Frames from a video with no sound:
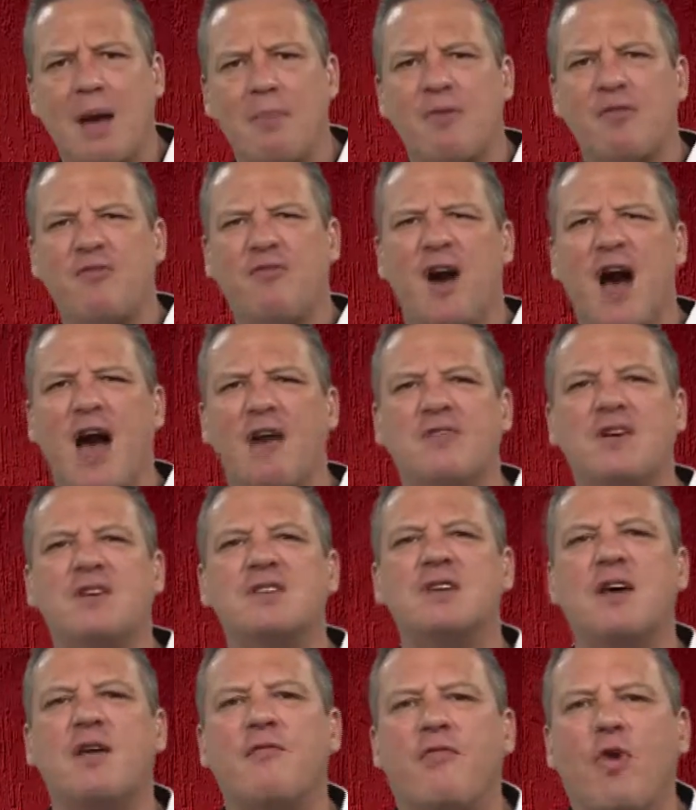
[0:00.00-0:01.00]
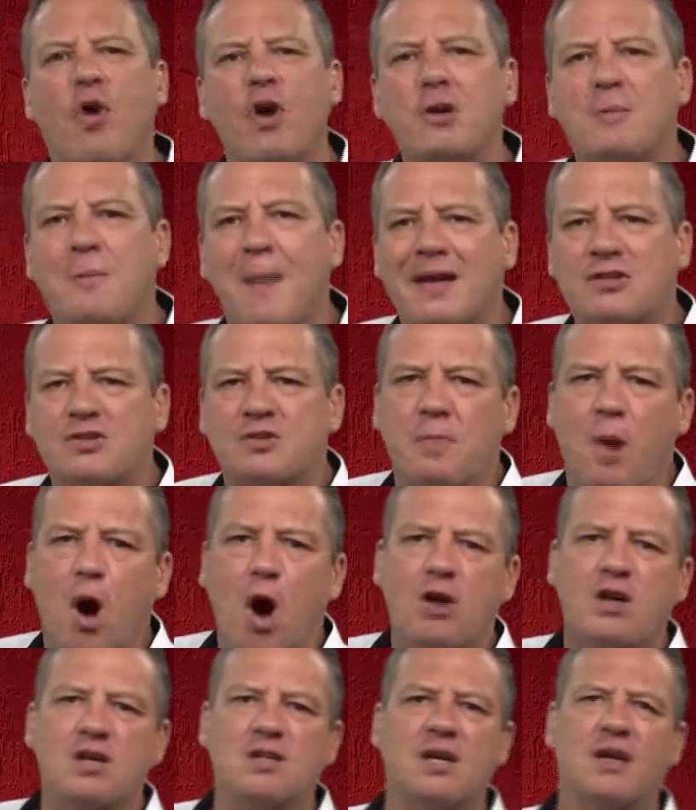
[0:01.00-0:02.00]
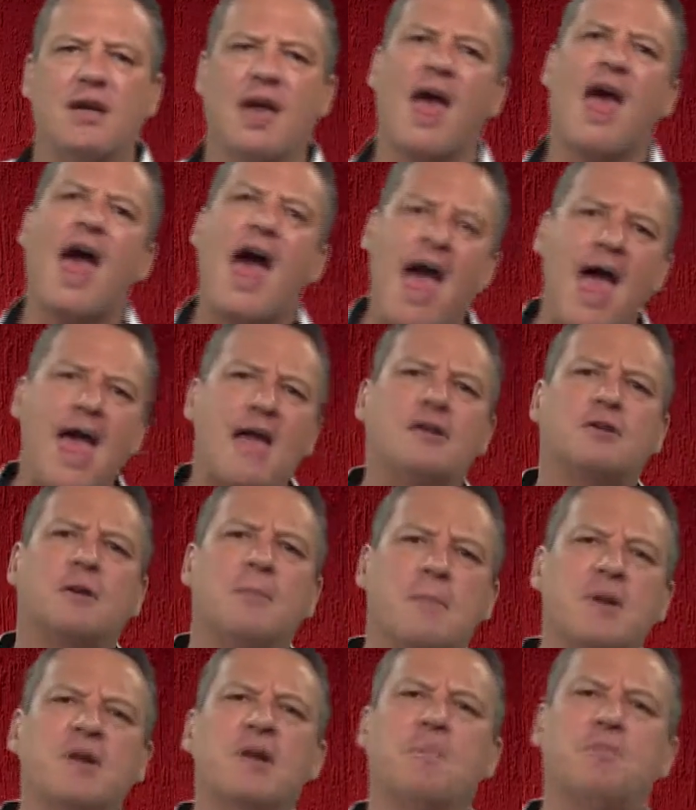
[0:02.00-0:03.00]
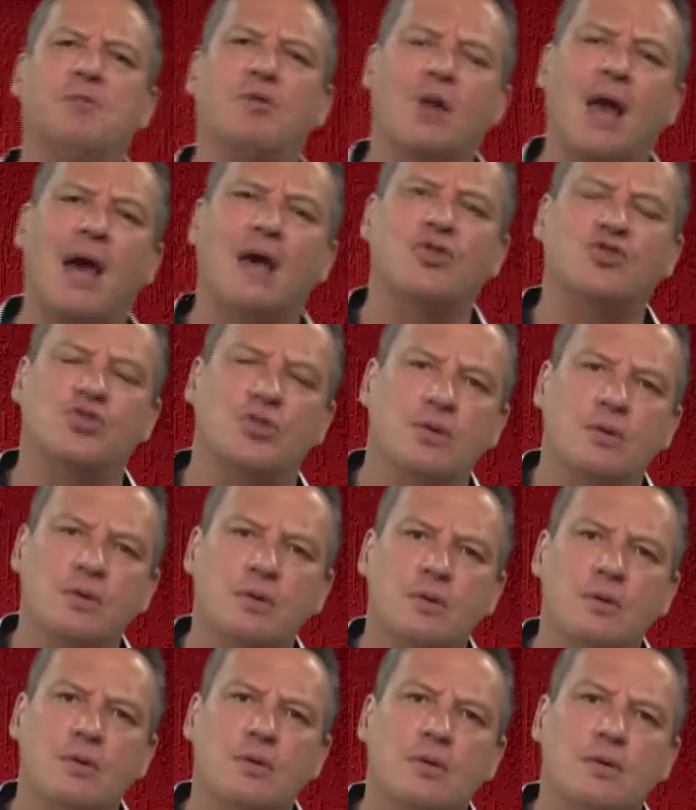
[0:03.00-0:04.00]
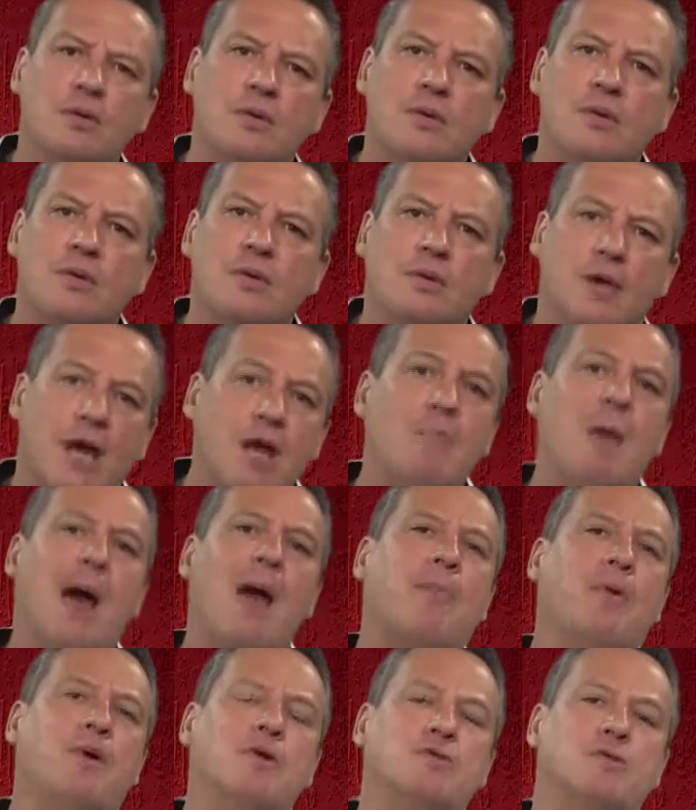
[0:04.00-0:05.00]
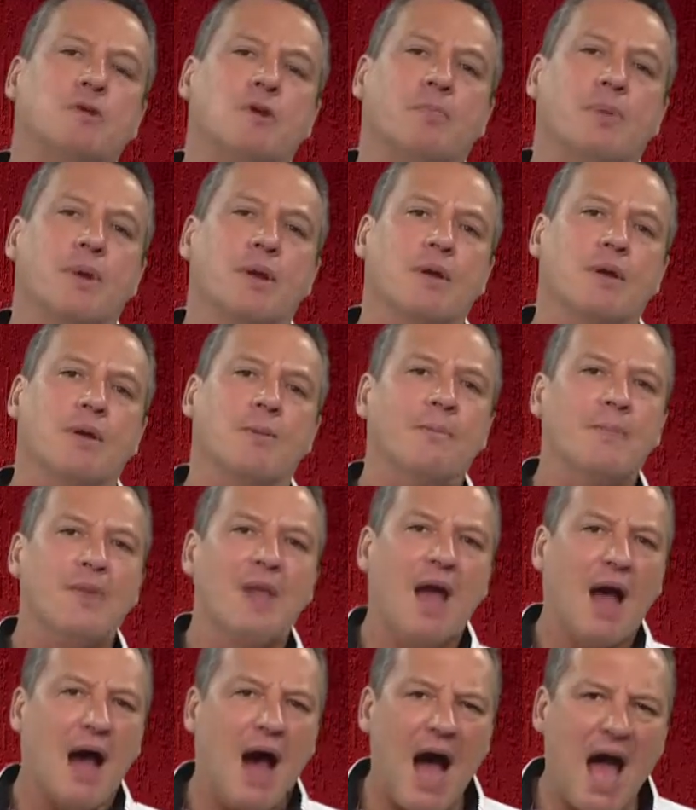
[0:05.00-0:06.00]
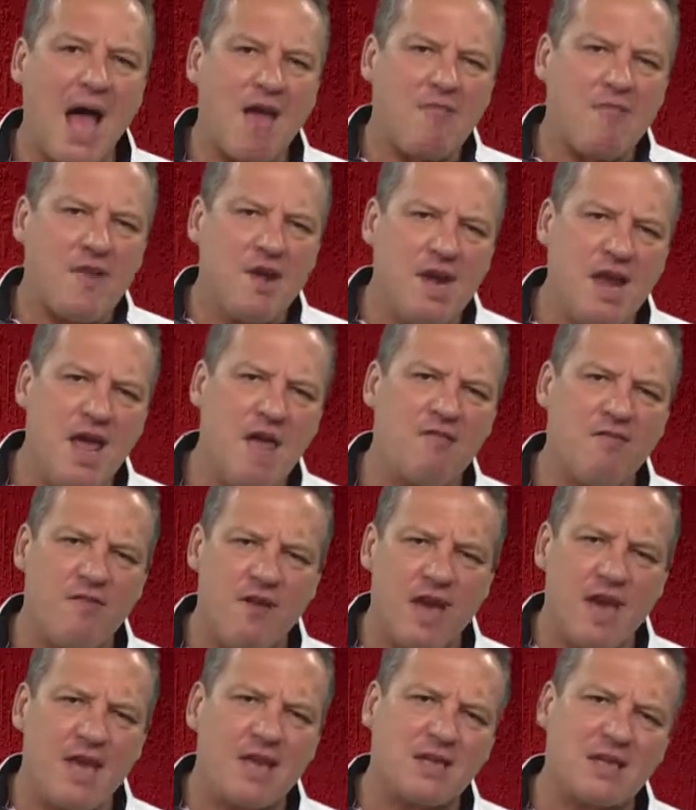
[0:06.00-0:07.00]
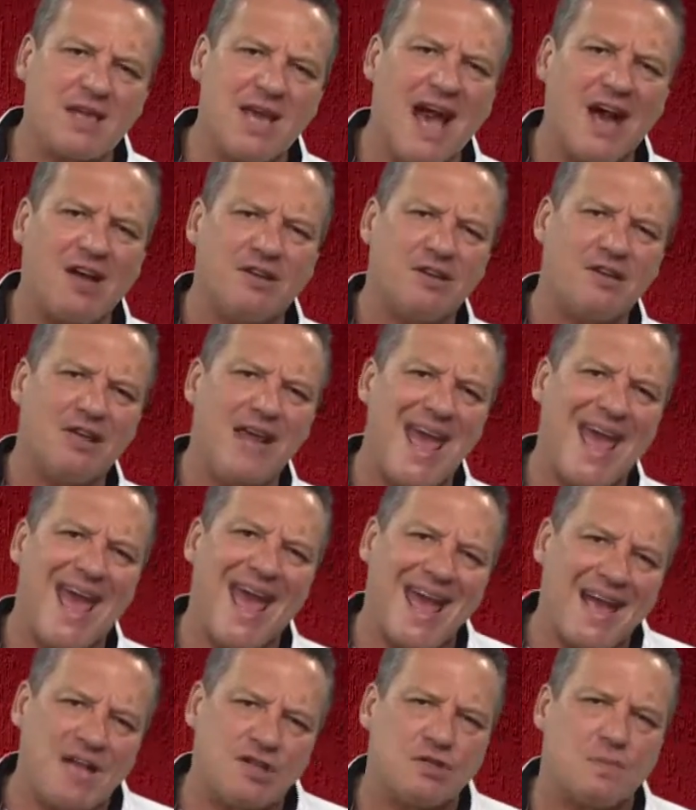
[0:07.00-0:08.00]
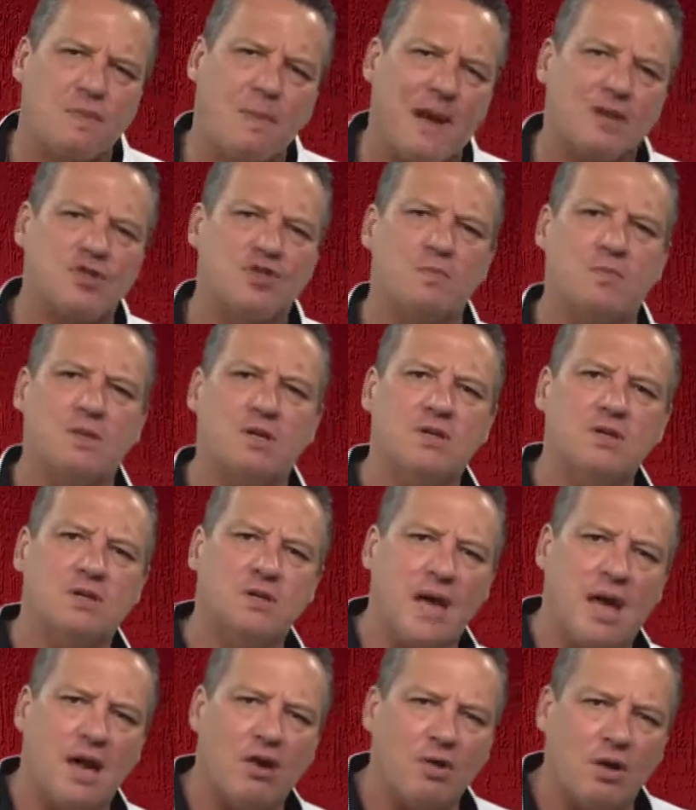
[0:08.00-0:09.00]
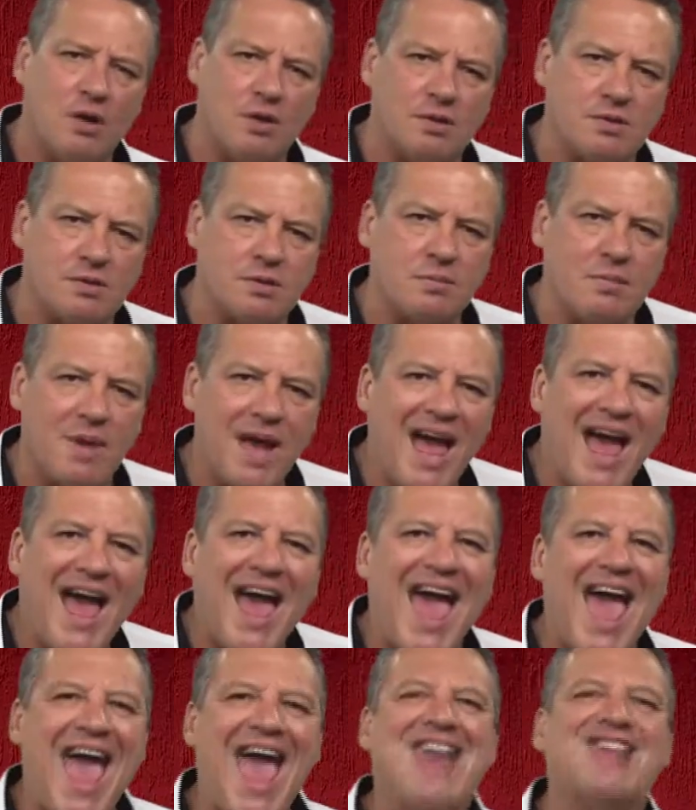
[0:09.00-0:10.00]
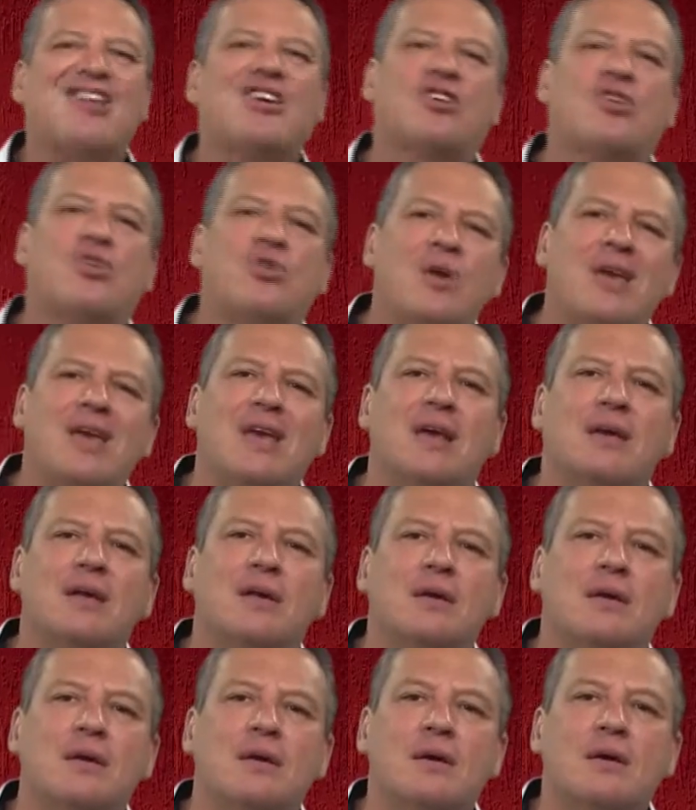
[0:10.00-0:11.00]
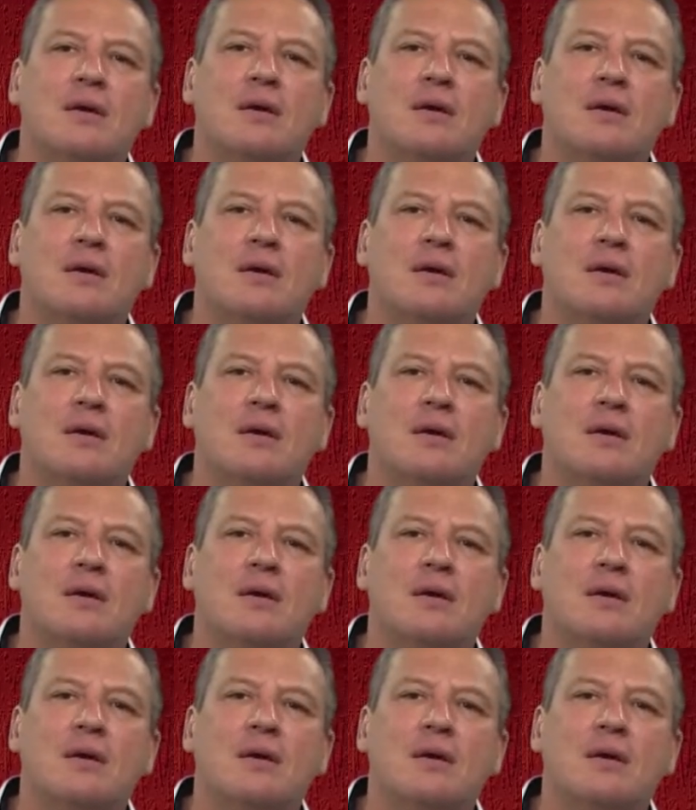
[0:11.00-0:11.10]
number 5, is avoid mass marketing and manipulation. In my personal opinion, I have never encountered as much materialism and greed